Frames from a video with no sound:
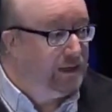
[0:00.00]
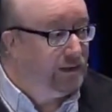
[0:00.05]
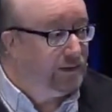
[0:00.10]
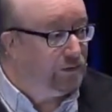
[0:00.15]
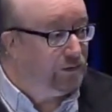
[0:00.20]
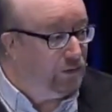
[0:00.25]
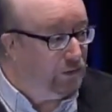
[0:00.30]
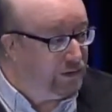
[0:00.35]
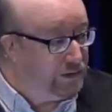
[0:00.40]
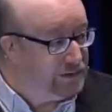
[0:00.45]

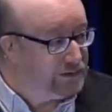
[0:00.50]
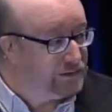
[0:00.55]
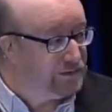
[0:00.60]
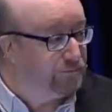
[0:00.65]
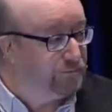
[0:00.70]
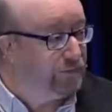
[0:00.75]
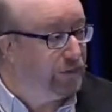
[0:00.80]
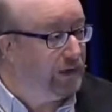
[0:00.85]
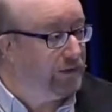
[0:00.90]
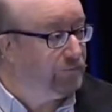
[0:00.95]
God is a
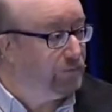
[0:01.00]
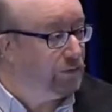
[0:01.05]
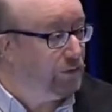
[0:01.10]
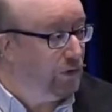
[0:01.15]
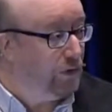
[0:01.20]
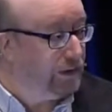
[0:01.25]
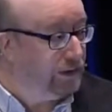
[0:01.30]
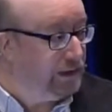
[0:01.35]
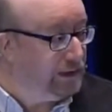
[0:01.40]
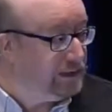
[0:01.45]
faithful
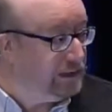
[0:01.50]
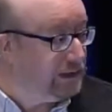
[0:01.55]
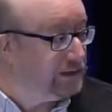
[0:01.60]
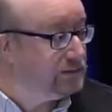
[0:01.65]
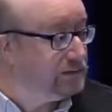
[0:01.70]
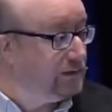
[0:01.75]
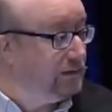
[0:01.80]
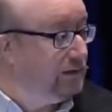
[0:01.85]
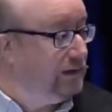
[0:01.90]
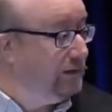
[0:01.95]
God. He does
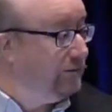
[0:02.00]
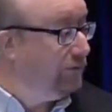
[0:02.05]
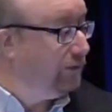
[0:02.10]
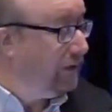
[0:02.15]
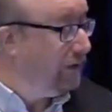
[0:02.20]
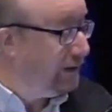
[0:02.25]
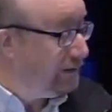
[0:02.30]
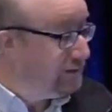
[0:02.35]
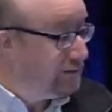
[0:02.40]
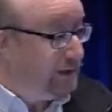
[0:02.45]
deliver
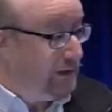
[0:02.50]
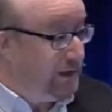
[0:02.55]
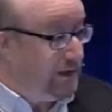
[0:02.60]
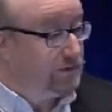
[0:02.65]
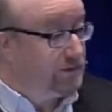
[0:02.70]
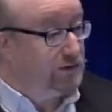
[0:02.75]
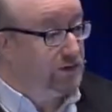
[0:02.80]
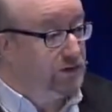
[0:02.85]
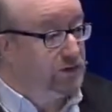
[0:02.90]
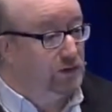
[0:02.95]
us in our
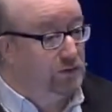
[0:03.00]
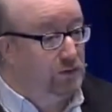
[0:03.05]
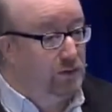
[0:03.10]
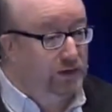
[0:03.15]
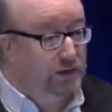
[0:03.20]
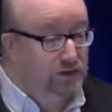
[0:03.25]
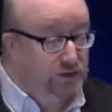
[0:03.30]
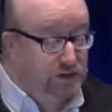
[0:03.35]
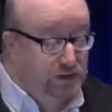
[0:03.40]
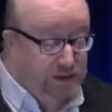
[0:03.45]

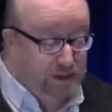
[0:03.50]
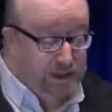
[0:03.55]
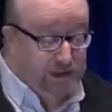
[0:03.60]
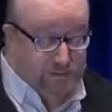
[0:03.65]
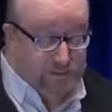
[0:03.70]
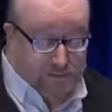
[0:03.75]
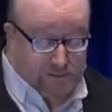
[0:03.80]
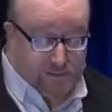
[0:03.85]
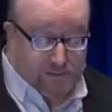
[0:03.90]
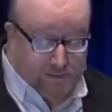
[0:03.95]
situation and our
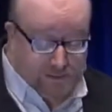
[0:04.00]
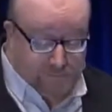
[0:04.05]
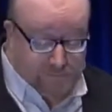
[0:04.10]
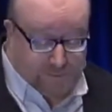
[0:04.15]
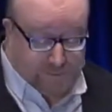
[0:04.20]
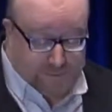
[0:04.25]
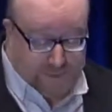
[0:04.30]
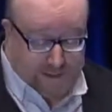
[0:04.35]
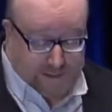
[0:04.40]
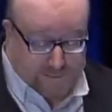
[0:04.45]

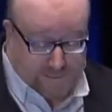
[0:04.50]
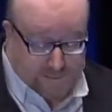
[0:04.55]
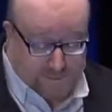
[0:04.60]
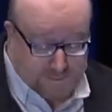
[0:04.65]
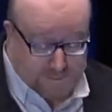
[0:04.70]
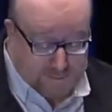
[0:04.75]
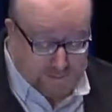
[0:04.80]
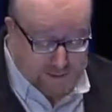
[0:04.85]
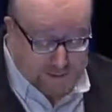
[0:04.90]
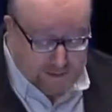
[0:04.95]

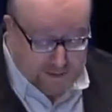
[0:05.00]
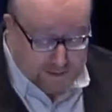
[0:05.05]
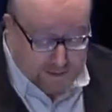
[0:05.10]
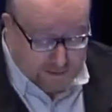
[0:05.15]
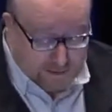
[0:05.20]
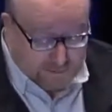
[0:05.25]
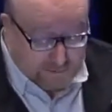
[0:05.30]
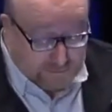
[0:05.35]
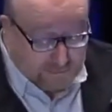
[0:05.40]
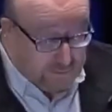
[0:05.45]
circumstances.
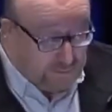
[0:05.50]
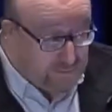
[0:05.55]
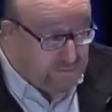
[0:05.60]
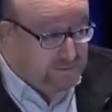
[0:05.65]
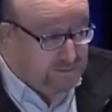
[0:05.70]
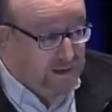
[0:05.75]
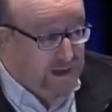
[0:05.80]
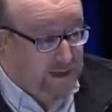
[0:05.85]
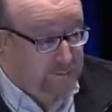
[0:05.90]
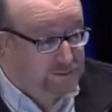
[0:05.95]
And so the
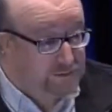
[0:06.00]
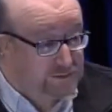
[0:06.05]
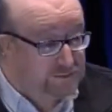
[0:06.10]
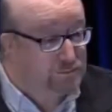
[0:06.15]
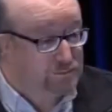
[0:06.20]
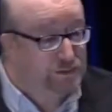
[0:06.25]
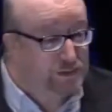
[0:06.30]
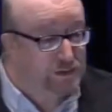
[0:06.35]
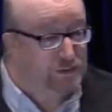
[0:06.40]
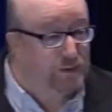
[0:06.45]
psalmist
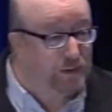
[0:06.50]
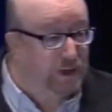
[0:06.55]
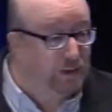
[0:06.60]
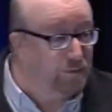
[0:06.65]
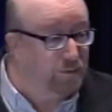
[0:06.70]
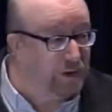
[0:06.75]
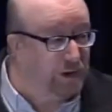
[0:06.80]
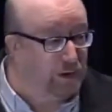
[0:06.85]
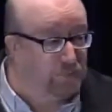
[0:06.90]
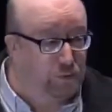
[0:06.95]
will deal with that,
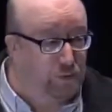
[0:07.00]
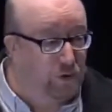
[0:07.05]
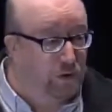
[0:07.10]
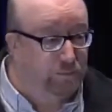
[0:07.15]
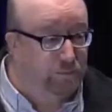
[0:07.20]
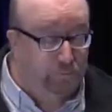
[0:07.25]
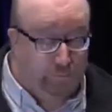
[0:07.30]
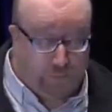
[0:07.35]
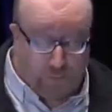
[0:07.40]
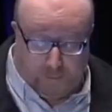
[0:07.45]
with our
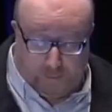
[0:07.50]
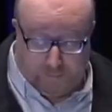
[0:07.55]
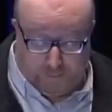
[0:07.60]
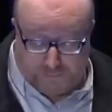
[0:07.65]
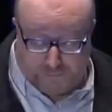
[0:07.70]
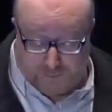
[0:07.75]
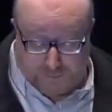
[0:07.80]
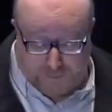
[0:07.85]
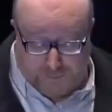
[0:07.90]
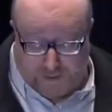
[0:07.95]
problems
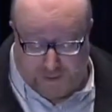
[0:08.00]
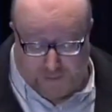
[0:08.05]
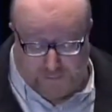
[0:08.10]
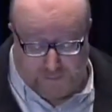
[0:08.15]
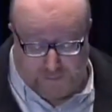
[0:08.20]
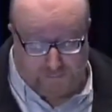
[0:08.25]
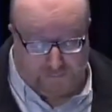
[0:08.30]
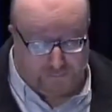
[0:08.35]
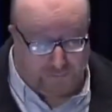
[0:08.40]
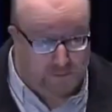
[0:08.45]
that we're
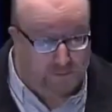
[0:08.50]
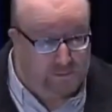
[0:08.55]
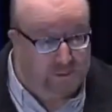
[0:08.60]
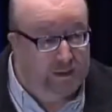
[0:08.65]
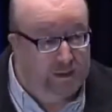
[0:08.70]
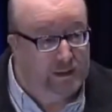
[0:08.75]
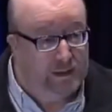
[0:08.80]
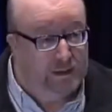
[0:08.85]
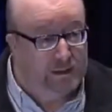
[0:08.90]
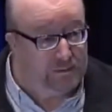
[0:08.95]
going through.
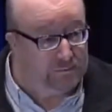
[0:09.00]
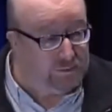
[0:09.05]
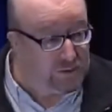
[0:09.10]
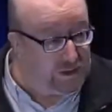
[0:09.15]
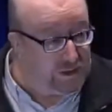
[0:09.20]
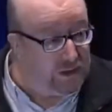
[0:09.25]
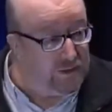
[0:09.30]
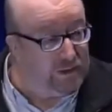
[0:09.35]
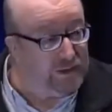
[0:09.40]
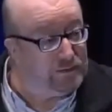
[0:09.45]
If you're
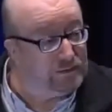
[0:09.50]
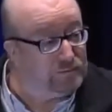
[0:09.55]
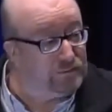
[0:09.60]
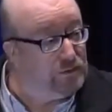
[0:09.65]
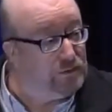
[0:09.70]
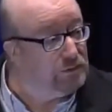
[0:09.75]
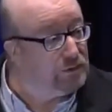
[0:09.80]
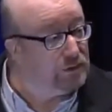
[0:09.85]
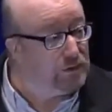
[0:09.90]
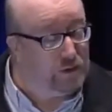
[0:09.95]
going
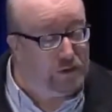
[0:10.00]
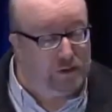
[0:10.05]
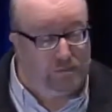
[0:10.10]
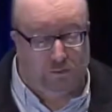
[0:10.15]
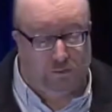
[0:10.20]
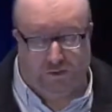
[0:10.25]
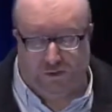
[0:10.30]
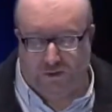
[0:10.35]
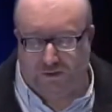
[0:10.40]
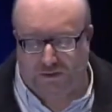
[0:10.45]
through it, God
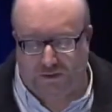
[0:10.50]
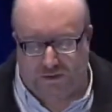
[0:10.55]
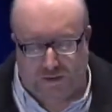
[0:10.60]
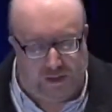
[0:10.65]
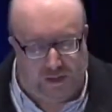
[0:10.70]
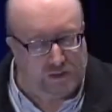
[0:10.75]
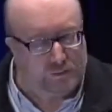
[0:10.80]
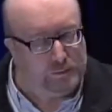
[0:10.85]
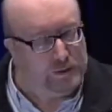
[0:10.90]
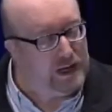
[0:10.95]
will just
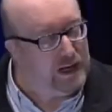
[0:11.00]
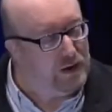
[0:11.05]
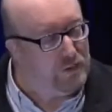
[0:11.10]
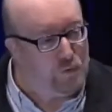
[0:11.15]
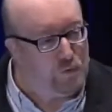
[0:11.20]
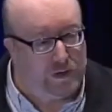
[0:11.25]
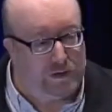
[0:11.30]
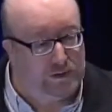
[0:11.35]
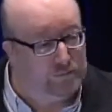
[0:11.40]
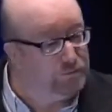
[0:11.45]
teach me how
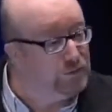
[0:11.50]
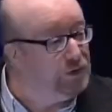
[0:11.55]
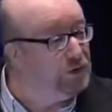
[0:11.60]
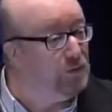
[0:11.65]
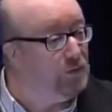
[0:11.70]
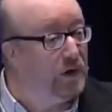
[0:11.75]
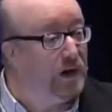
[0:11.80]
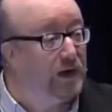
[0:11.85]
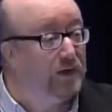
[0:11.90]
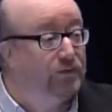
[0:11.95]
wonderful
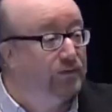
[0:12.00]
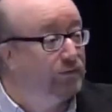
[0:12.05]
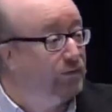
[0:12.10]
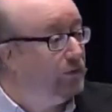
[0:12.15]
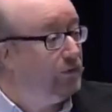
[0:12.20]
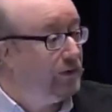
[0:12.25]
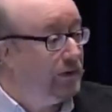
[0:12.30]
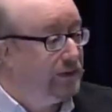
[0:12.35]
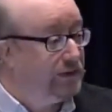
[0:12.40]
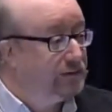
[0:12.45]
you are
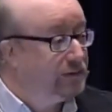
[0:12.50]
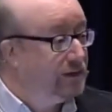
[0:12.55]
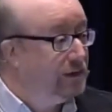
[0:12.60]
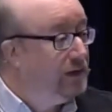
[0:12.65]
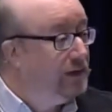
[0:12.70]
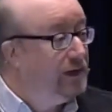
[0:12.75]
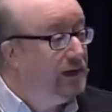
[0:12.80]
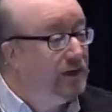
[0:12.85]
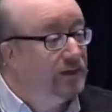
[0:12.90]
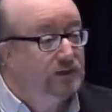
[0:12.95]
through this.
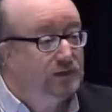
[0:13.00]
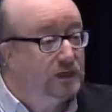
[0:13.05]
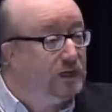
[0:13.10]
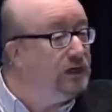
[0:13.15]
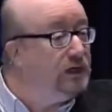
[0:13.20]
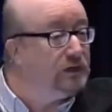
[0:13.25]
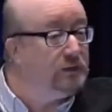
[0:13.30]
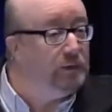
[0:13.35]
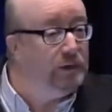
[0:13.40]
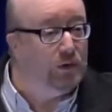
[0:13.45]

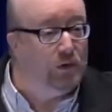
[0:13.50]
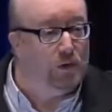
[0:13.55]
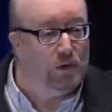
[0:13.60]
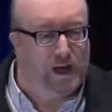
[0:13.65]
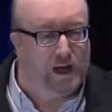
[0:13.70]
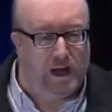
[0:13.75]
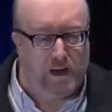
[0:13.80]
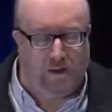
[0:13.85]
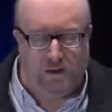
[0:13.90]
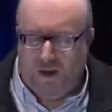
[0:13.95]
Teach me, Lord,
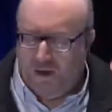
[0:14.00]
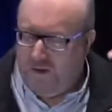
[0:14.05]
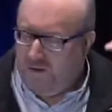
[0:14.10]
how